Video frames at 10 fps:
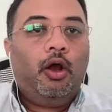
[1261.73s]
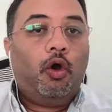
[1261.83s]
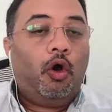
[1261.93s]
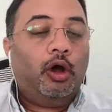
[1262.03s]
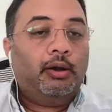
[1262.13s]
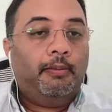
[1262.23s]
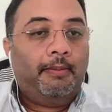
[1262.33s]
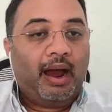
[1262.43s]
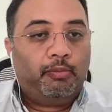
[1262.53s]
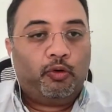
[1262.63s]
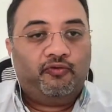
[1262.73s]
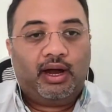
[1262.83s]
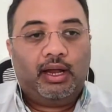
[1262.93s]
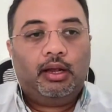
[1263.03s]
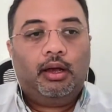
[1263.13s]
on my
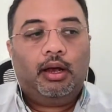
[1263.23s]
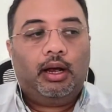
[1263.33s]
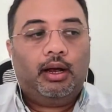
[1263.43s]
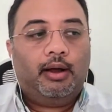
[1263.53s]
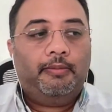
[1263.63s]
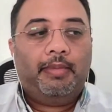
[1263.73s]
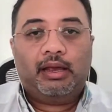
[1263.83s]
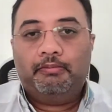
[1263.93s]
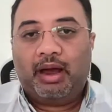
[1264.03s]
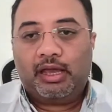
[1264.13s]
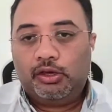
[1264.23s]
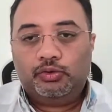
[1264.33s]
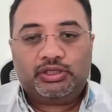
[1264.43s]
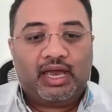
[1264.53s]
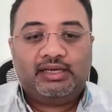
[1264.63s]
profile, uh, my my
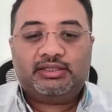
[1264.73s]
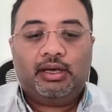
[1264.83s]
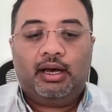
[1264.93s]
use case.